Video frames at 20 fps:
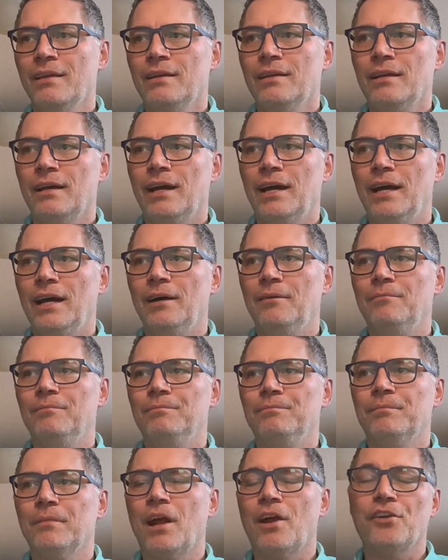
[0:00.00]

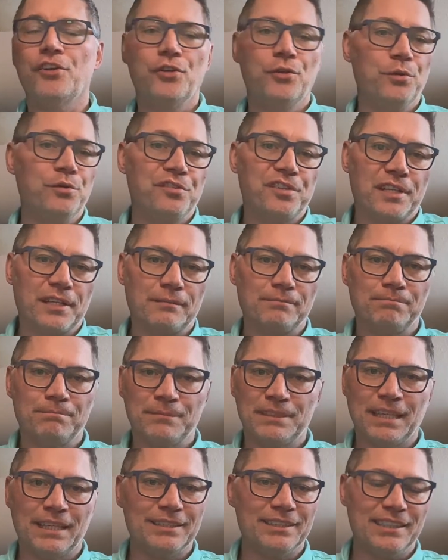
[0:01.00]
Are you using
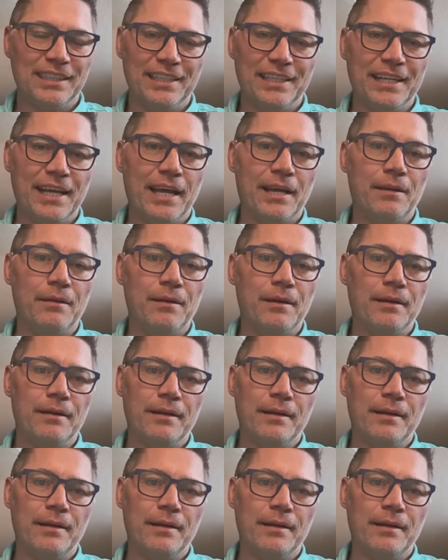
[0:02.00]
a CDN?